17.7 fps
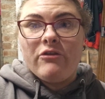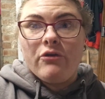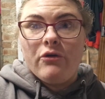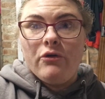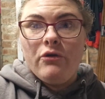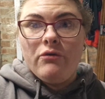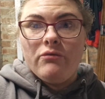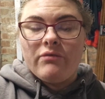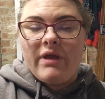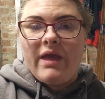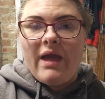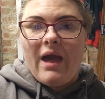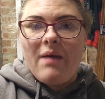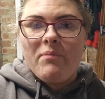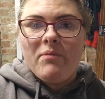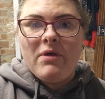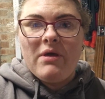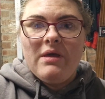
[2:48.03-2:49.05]
two
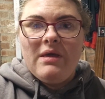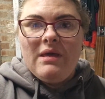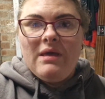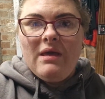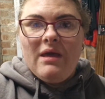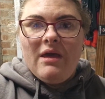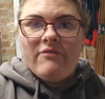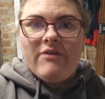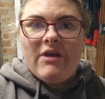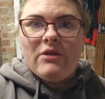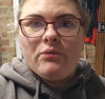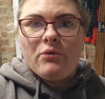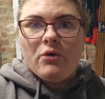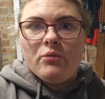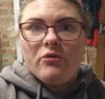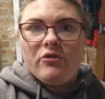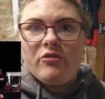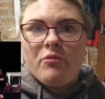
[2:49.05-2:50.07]
recap. Event
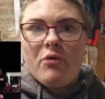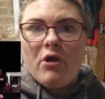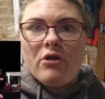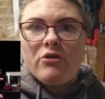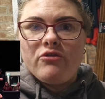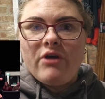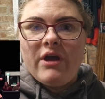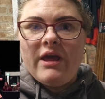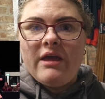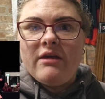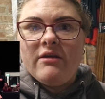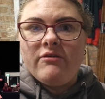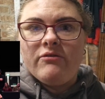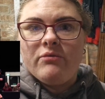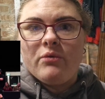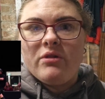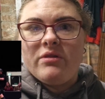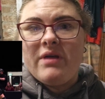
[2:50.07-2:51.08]
one was the power
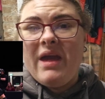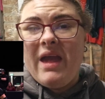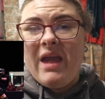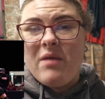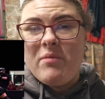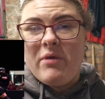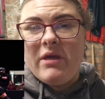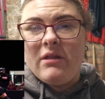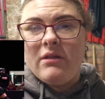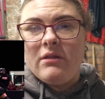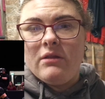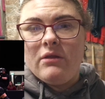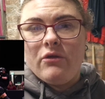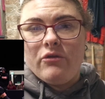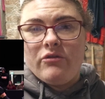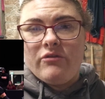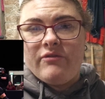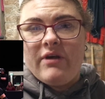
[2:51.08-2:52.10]
drive with the hay bale,
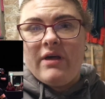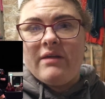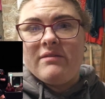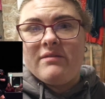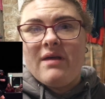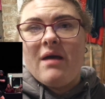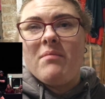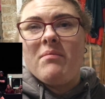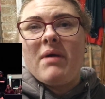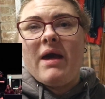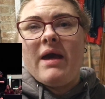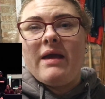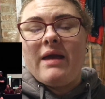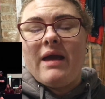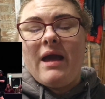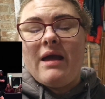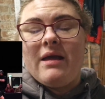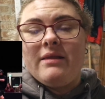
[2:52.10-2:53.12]
Husafel
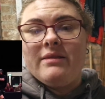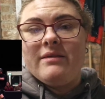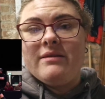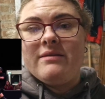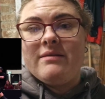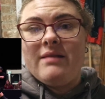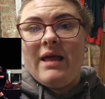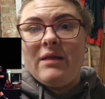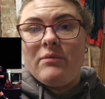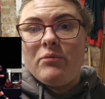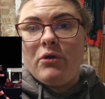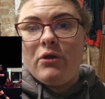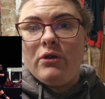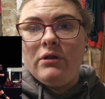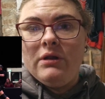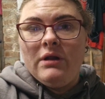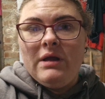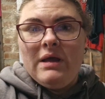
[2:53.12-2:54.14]
sandbag and the sled
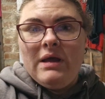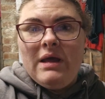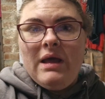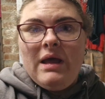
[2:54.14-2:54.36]
pull.